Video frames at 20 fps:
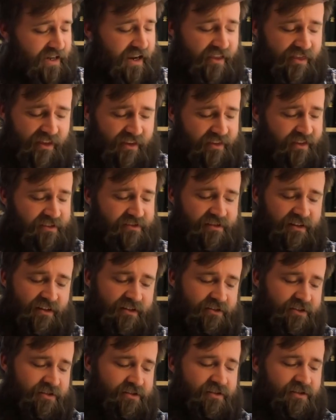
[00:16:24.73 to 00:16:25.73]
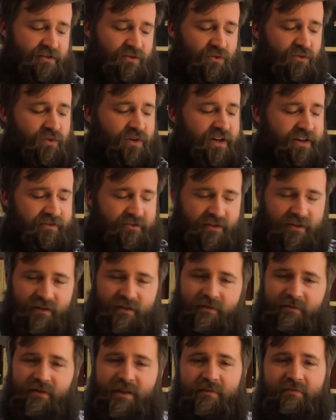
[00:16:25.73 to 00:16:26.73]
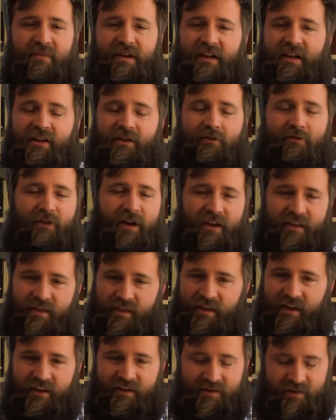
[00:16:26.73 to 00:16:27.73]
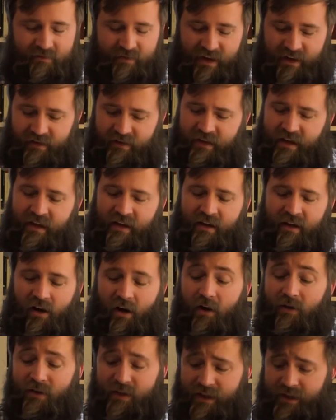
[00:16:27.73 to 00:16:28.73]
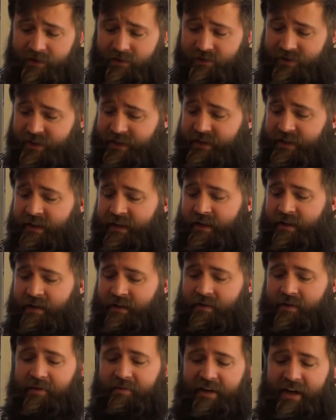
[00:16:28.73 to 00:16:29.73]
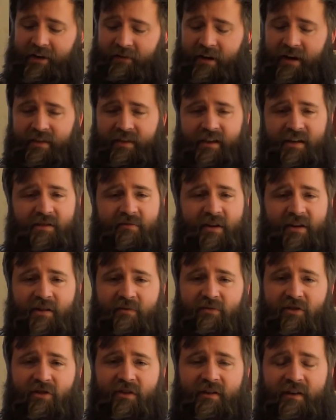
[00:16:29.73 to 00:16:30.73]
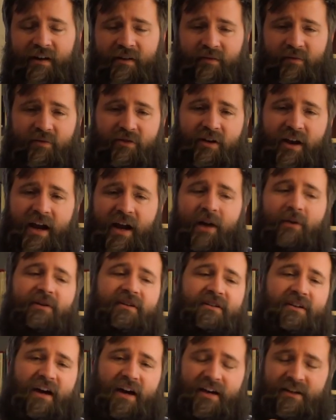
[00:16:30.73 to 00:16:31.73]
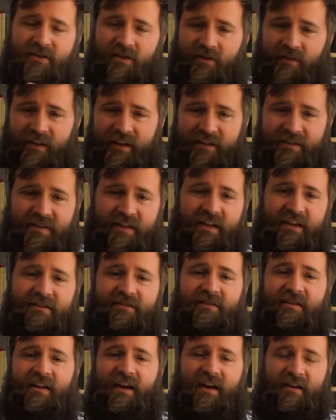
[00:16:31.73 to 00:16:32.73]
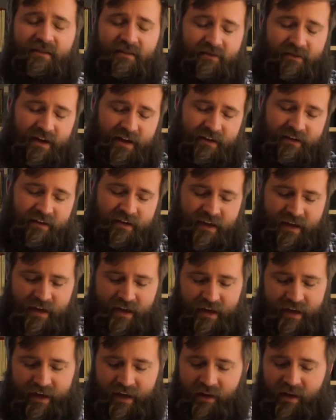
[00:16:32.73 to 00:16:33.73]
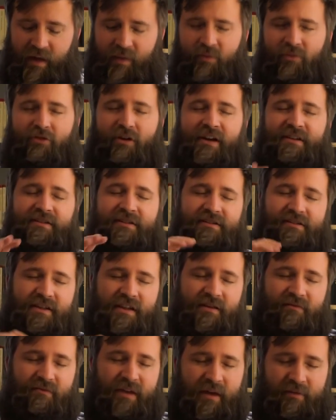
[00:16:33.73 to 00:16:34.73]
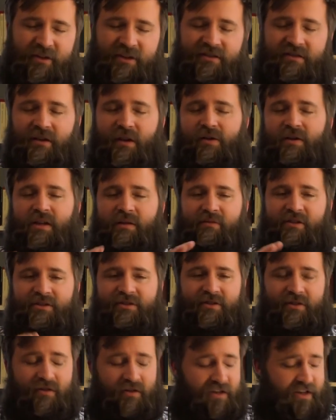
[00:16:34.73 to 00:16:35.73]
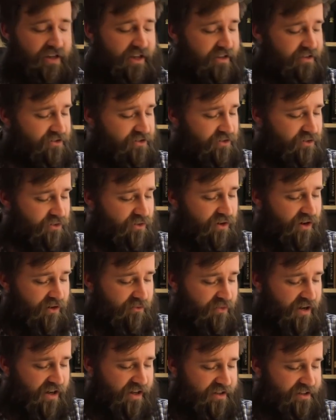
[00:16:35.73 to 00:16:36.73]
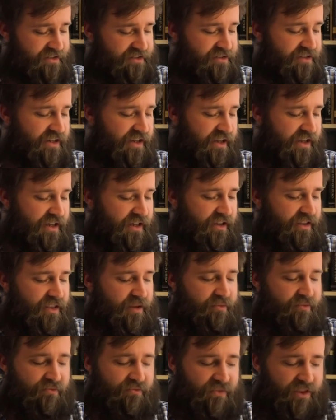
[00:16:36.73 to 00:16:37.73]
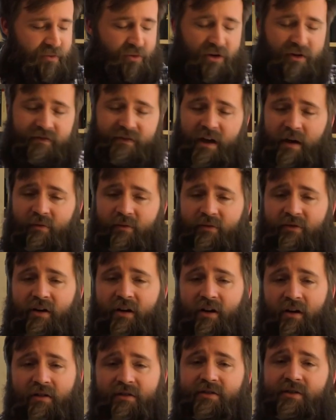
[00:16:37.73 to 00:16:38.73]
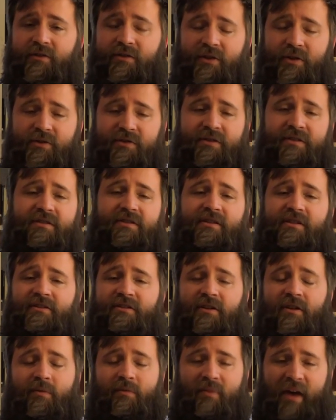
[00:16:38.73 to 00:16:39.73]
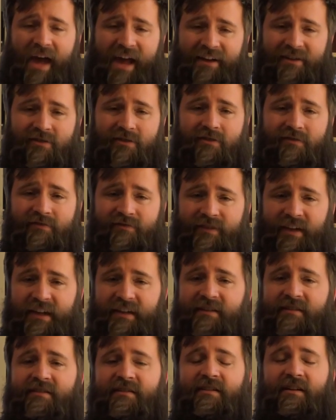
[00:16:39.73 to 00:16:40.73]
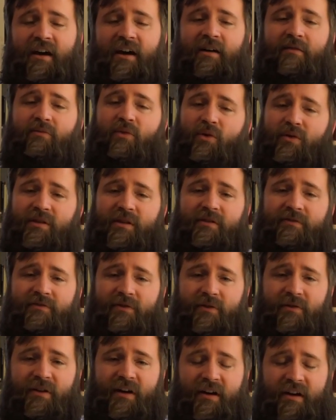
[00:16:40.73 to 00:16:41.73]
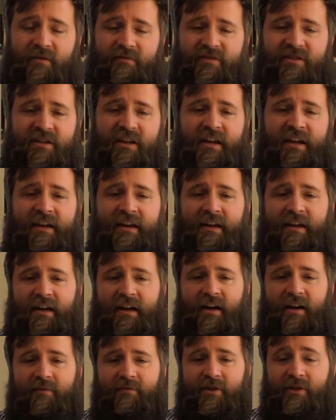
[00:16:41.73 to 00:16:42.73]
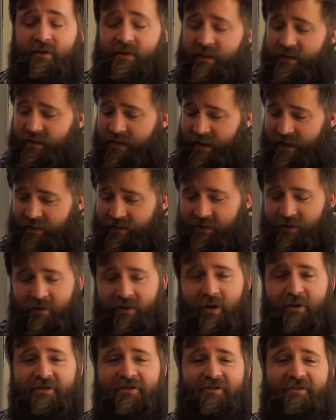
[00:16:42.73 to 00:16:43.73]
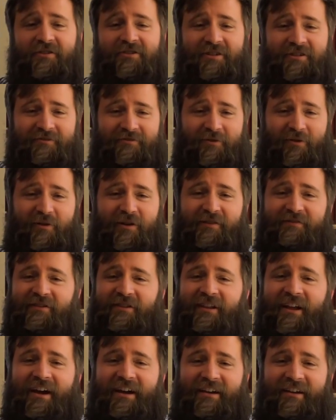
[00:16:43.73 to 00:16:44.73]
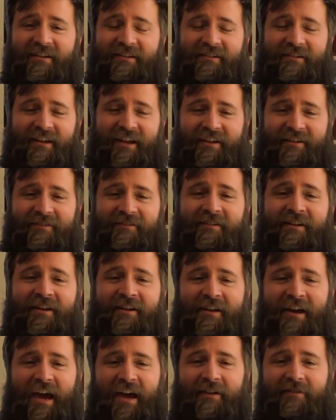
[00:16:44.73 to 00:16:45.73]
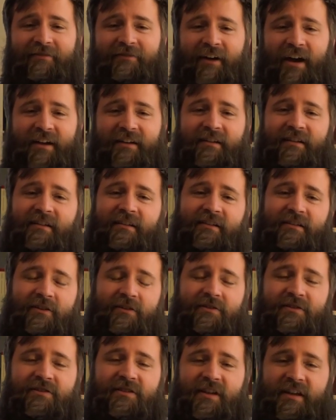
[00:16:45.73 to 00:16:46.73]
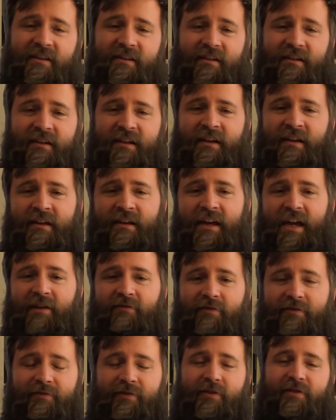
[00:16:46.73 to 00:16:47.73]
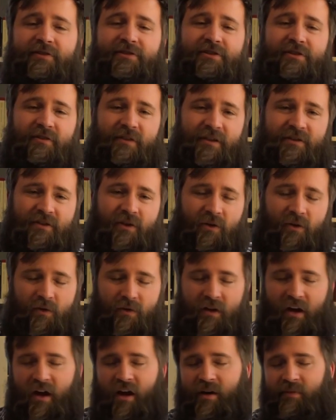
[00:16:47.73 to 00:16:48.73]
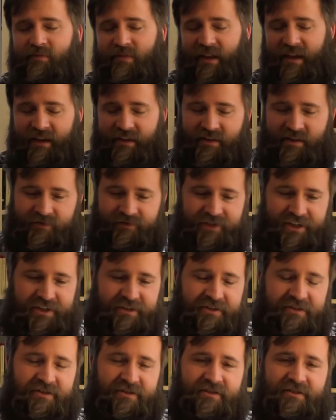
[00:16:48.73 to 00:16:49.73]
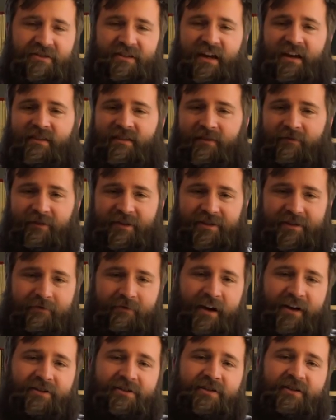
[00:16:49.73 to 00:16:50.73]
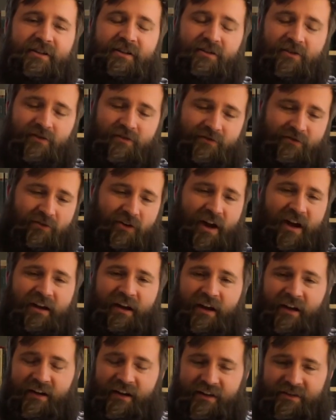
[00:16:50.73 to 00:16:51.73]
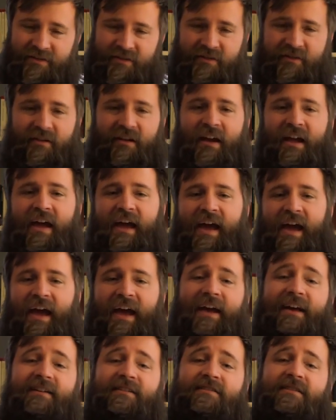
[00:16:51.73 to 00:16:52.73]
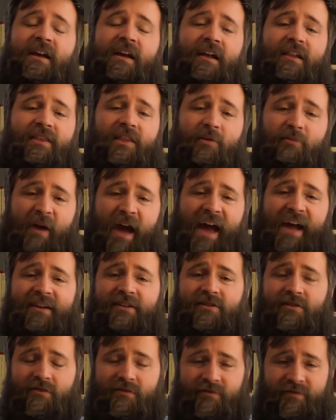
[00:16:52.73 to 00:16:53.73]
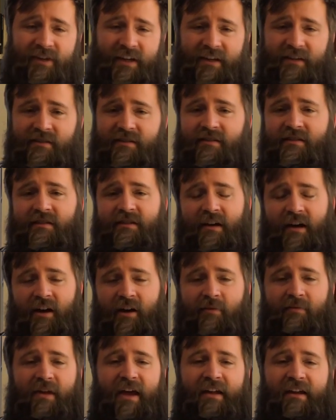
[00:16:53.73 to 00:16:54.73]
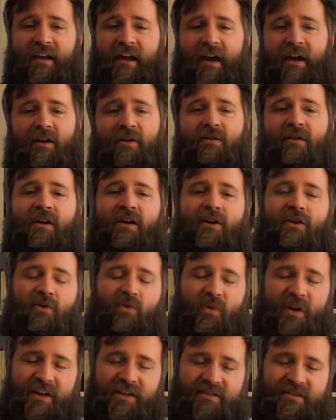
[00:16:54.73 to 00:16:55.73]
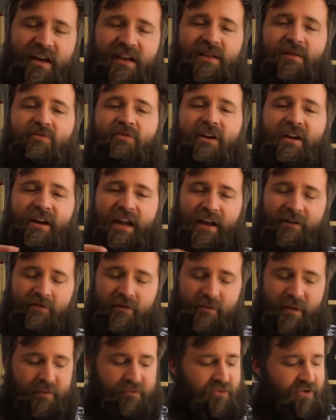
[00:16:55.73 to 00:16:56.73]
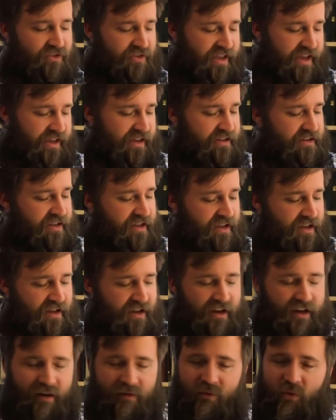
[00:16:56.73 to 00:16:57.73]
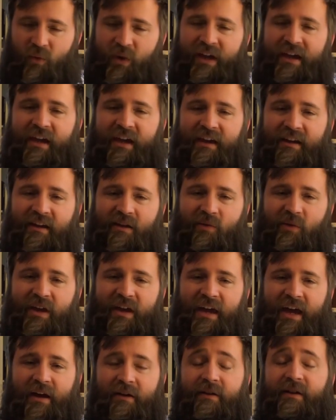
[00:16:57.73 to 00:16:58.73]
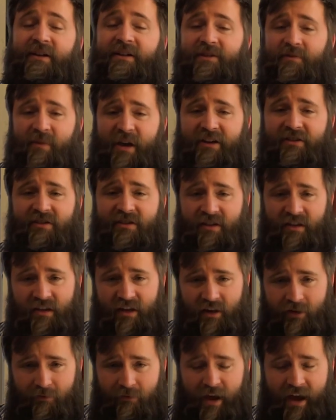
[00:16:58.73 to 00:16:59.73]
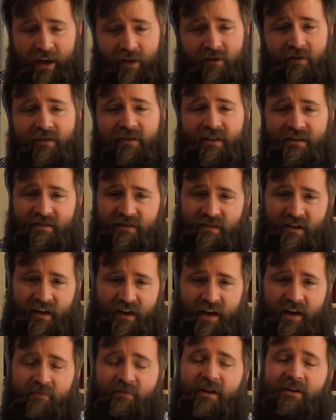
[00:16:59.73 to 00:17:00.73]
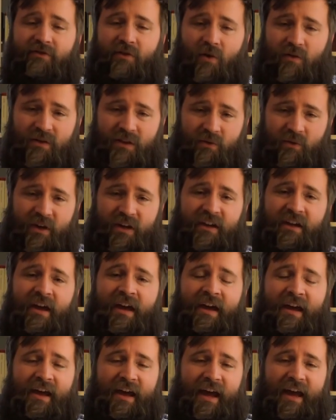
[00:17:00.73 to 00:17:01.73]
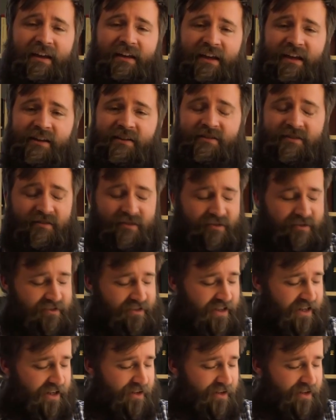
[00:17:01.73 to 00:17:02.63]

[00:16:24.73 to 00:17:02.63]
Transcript: And I think that's just one of the many great things about our liturgy, the many great things about the Book of Common Prayer, how it ties all these things together and impresses them, maybe slowly but surely, into our minds. The Book of Common Prayer also uses the term Paschal Feast more than a few times. You can go searching for it if you like and find it. You'll see that it refers to this whole complex of Jesus' death and resurrection and Good Friday and Easter as the Paschal Feast, and how we celebrate and remember that week in and week out, and especially around this time of Holy Week and Easter.